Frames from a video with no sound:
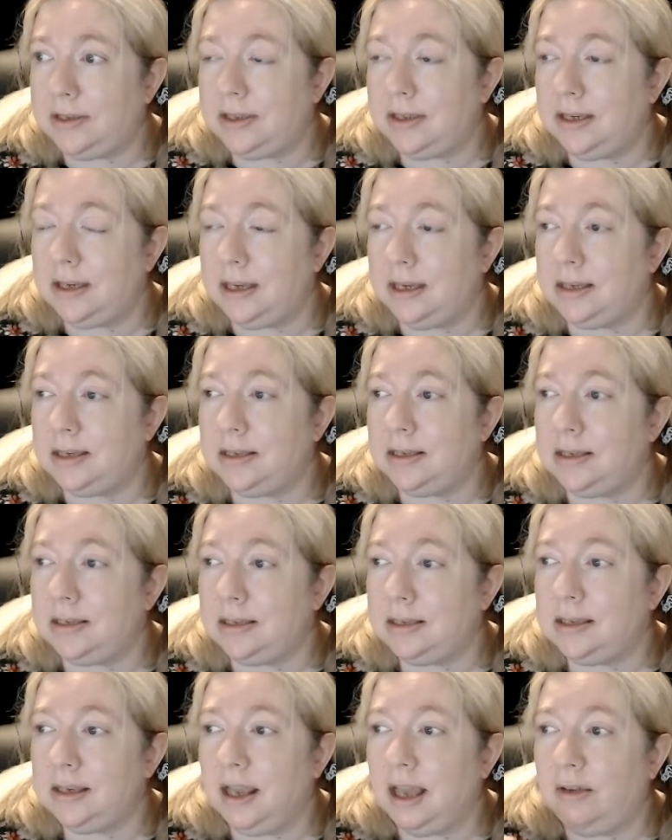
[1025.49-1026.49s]

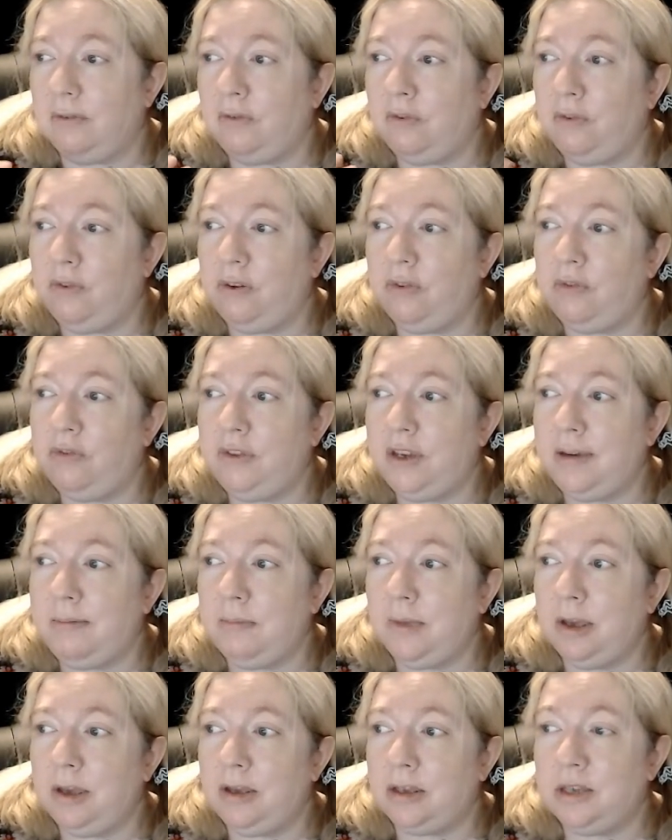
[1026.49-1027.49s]
is 50
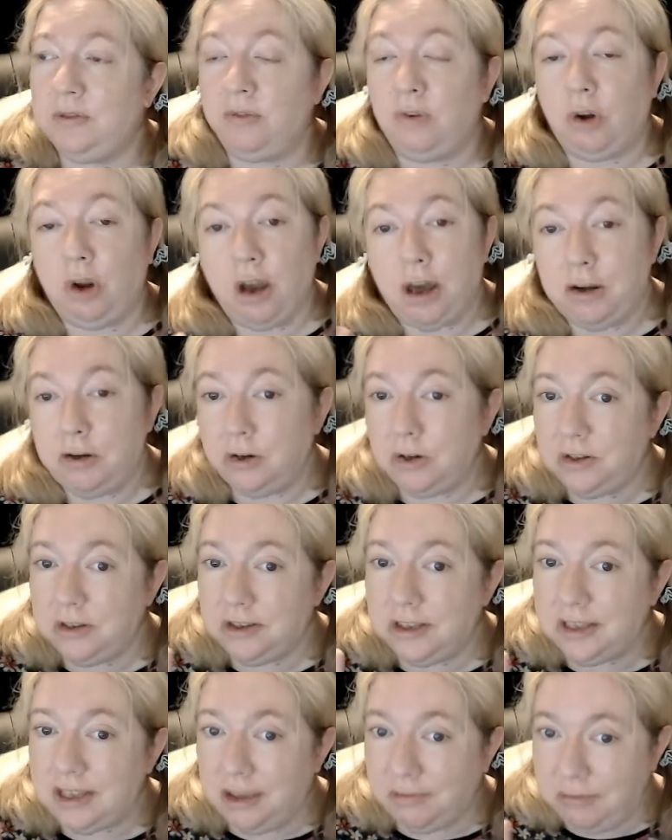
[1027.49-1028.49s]
mils for
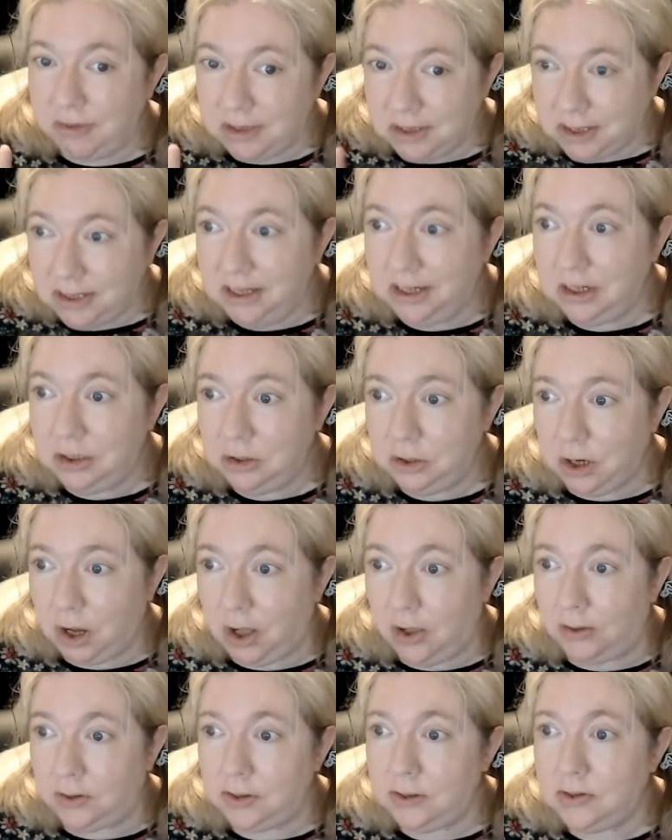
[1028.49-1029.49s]

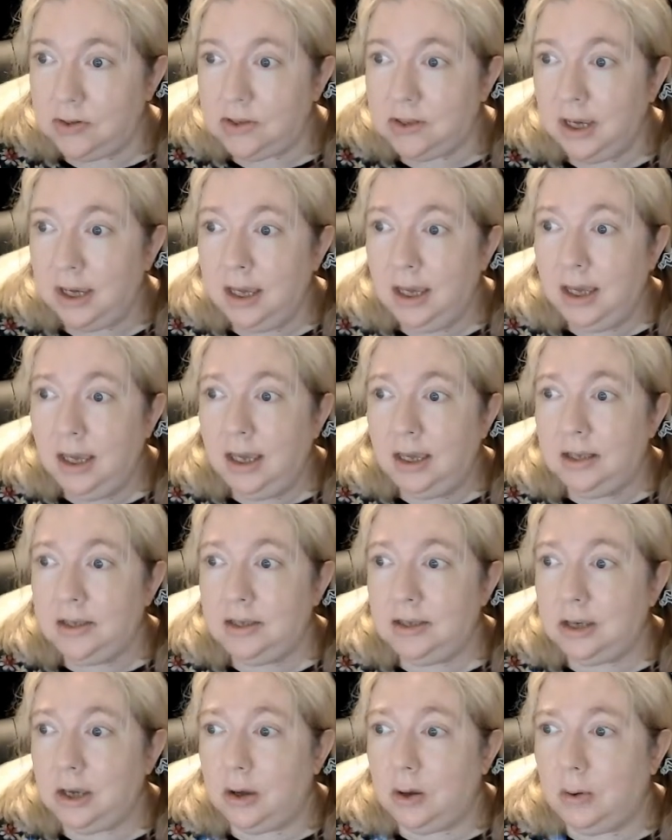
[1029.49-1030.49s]
$117.
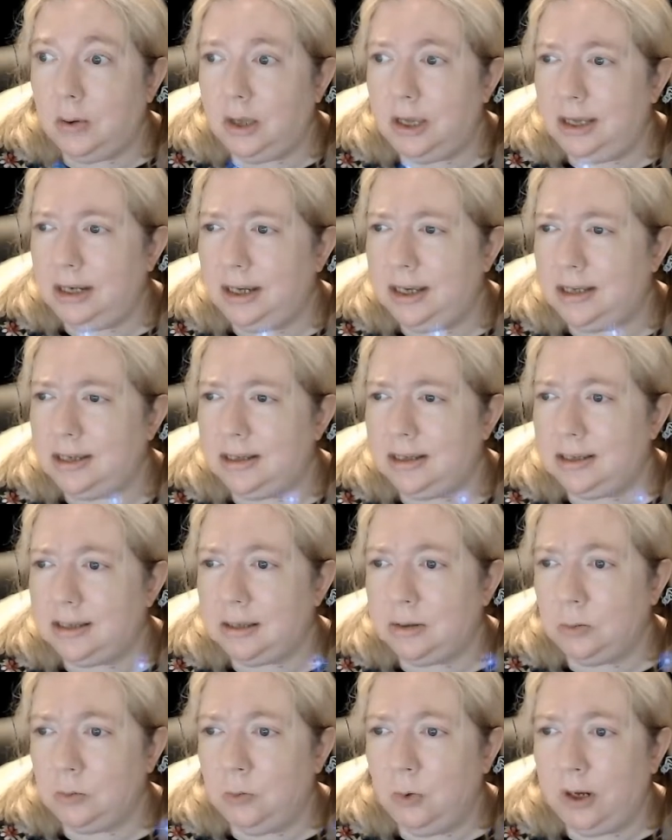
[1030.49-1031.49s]
So it
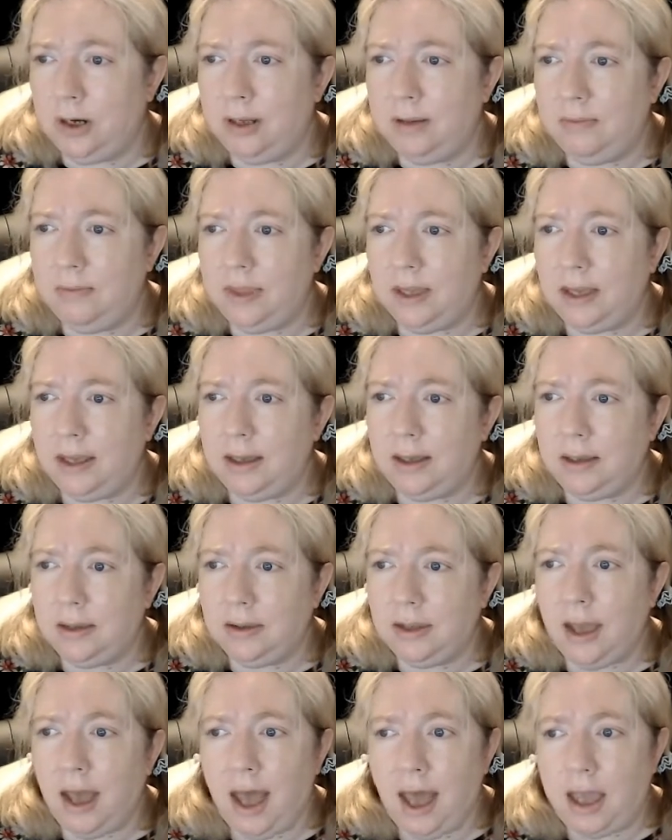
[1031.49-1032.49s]
is one of
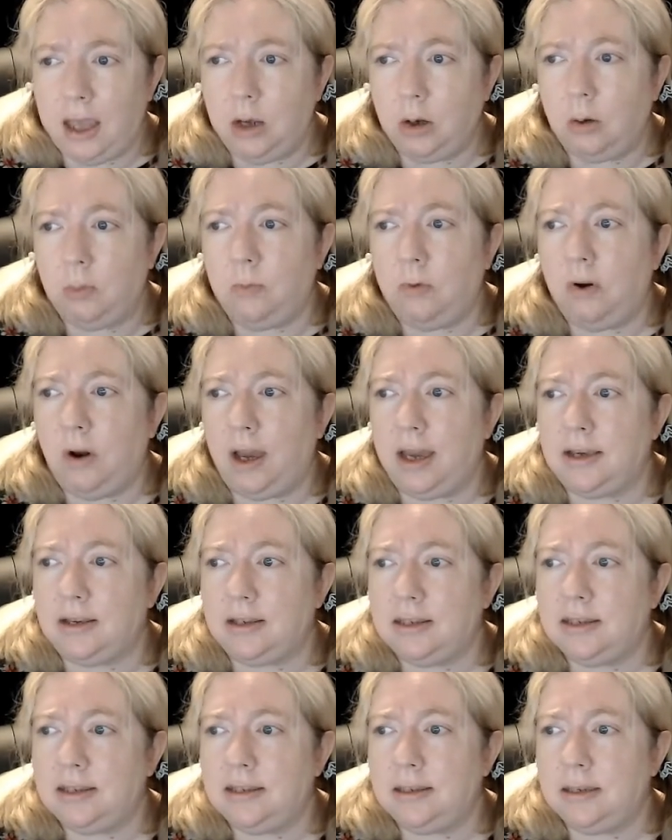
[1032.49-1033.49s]
the higher
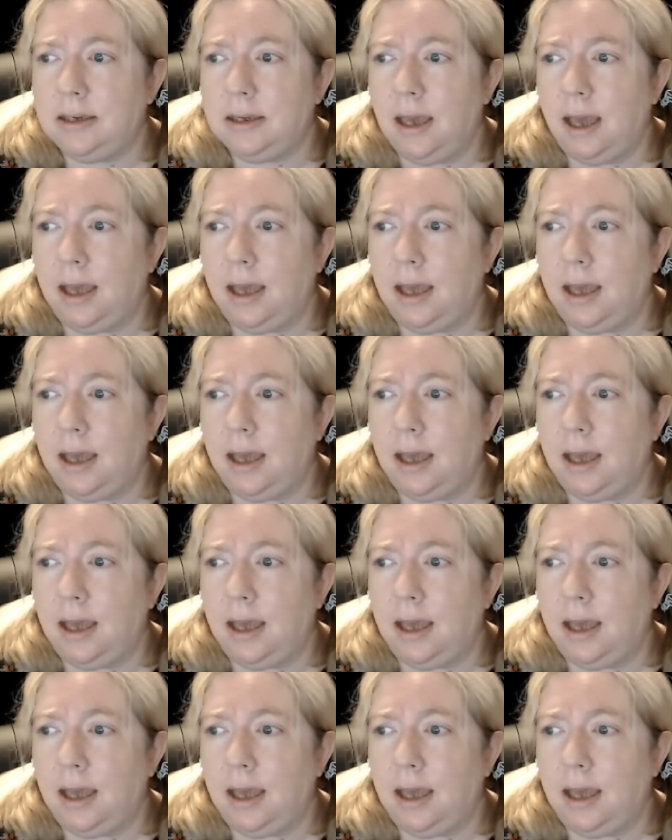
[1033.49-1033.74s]
priced